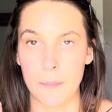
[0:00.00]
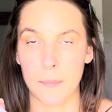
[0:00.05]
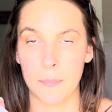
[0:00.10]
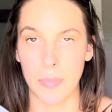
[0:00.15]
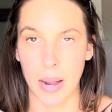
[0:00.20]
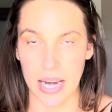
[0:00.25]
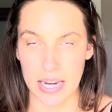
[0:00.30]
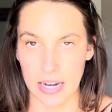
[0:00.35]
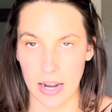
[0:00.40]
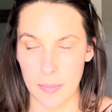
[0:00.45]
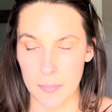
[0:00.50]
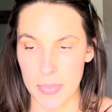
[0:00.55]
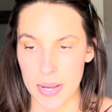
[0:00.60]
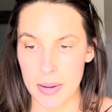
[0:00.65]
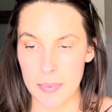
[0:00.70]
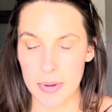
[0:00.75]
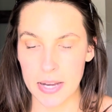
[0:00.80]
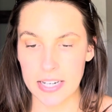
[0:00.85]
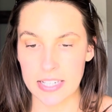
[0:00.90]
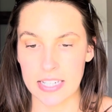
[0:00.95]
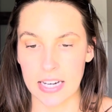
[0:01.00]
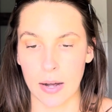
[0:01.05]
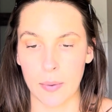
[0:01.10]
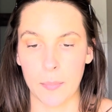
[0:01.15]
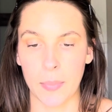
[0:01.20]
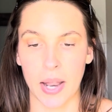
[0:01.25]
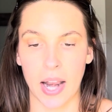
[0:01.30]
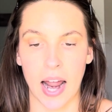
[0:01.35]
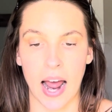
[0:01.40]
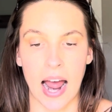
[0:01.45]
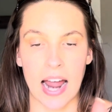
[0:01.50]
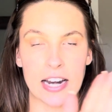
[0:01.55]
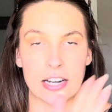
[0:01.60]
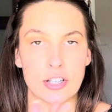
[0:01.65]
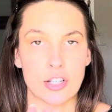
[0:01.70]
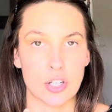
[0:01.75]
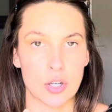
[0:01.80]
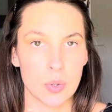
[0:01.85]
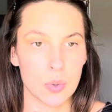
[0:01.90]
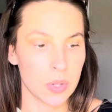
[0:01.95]
might not be a big deal, but I
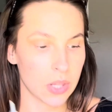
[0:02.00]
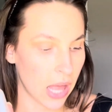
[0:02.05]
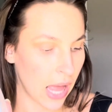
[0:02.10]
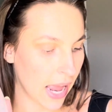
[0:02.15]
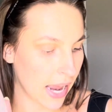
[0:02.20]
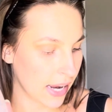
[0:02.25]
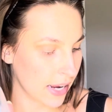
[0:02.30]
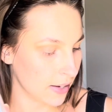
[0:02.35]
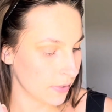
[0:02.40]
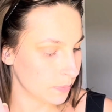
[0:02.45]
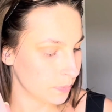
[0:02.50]
do like